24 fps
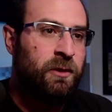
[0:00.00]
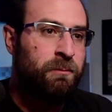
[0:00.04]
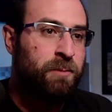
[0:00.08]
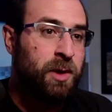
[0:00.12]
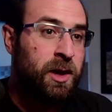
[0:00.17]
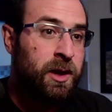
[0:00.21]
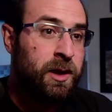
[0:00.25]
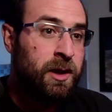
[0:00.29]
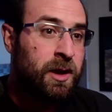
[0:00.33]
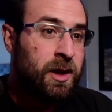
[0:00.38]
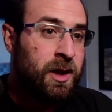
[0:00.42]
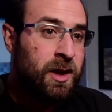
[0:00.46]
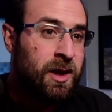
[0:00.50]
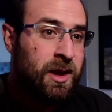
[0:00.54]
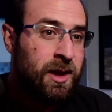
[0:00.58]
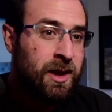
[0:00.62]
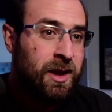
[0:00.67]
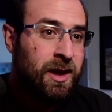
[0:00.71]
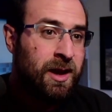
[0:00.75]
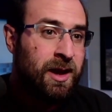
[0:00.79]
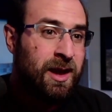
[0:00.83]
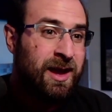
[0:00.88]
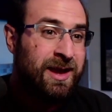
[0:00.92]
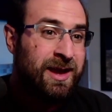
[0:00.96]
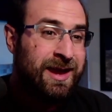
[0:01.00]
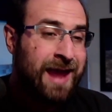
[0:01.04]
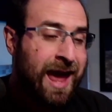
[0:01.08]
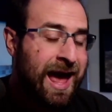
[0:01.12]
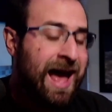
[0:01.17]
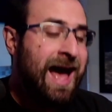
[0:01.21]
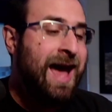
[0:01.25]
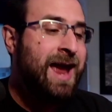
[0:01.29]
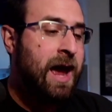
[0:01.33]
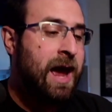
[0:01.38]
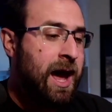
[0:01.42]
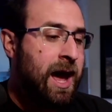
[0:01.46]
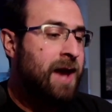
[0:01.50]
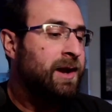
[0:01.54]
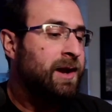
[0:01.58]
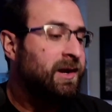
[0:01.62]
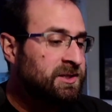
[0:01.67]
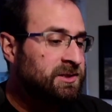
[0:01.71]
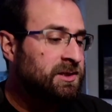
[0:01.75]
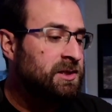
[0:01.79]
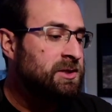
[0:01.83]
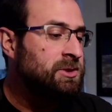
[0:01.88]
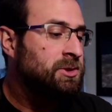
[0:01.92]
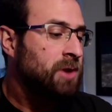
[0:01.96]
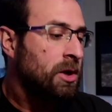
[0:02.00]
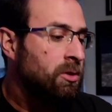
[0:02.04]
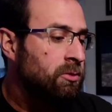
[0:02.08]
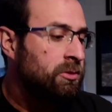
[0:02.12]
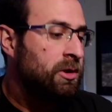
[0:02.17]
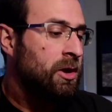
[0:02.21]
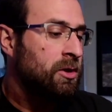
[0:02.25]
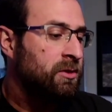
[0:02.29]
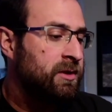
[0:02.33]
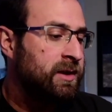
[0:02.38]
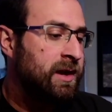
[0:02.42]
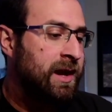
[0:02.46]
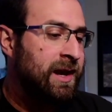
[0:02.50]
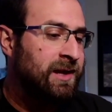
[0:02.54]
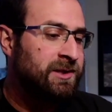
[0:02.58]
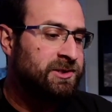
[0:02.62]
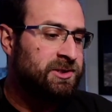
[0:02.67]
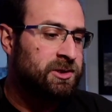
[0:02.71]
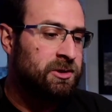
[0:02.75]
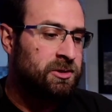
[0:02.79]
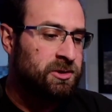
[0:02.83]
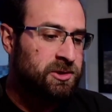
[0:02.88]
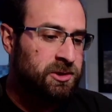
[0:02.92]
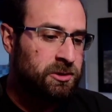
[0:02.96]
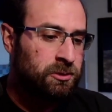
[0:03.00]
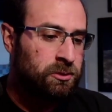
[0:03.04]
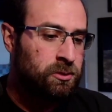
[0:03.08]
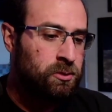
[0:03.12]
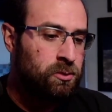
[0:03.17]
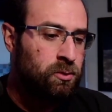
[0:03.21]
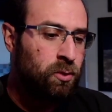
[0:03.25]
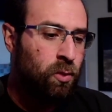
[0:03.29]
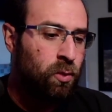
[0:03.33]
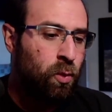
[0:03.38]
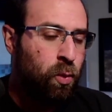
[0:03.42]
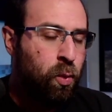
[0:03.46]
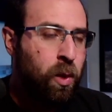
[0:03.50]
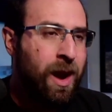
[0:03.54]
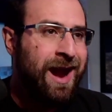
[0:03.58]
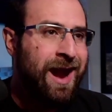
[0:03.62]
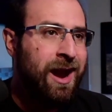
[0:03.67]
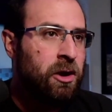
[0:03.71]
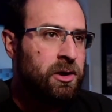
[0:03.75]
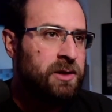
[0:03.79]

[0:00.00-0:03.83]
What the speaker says: But yeah, I honestly don't know the answer to where